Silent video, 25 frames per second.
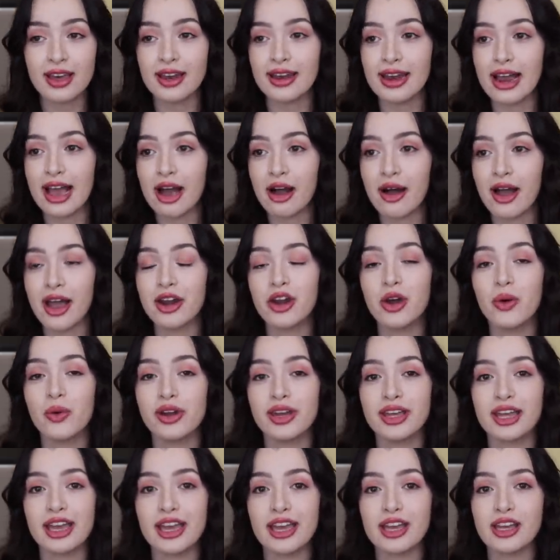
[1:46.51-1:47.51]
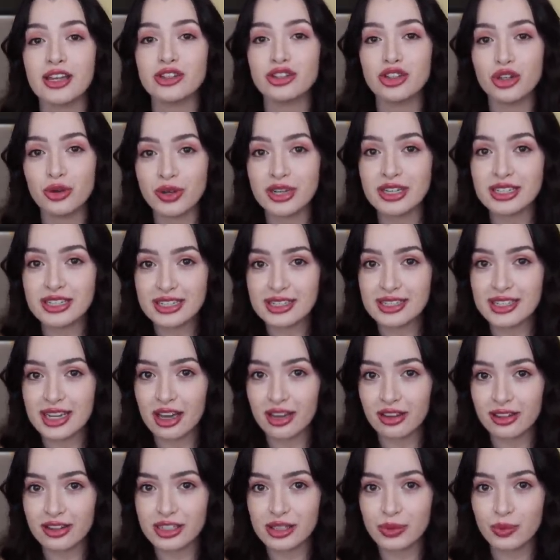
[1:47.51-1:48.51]
Now, I don't want to get too in
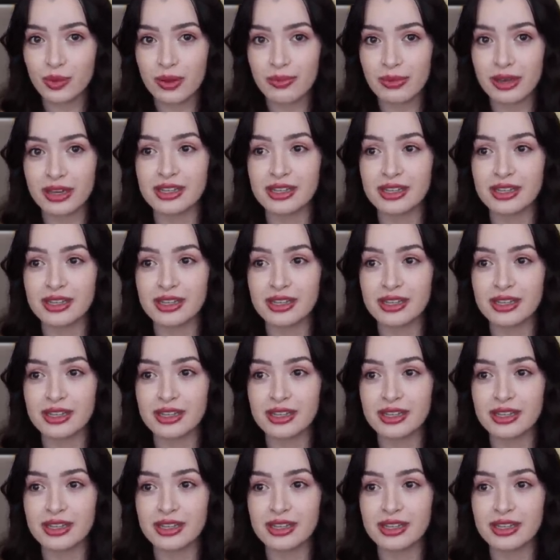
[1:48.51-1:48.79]
detail on this one